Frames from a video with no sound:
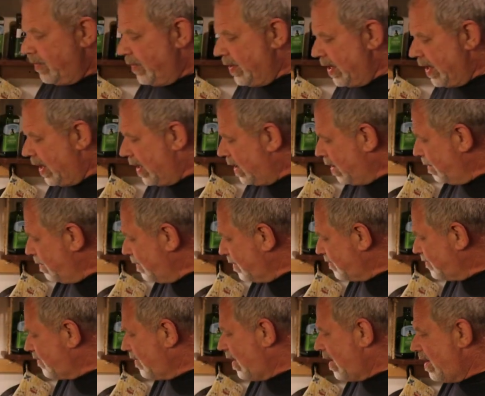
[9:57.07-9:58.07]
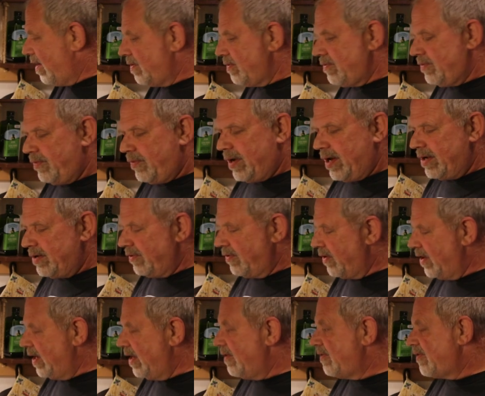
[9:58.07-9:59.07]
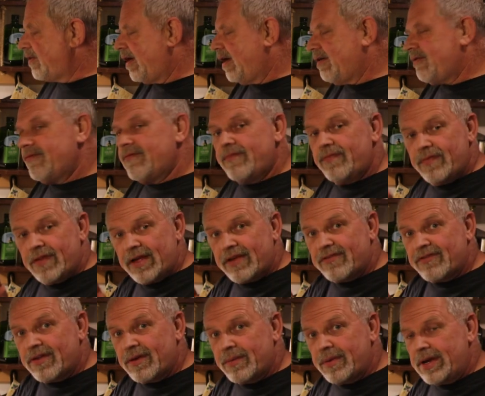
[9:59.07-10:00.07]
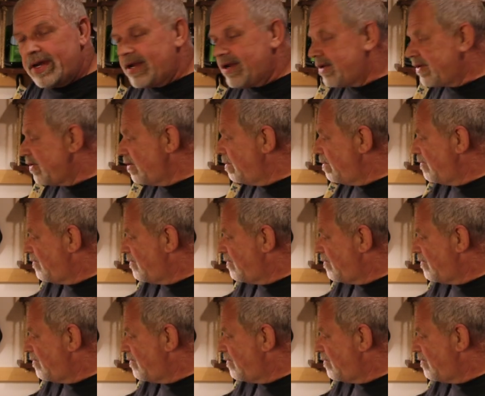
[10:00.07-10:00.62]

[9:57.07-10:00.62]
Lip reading: we got our mixer out, wet ingredients out. Next thing we need to do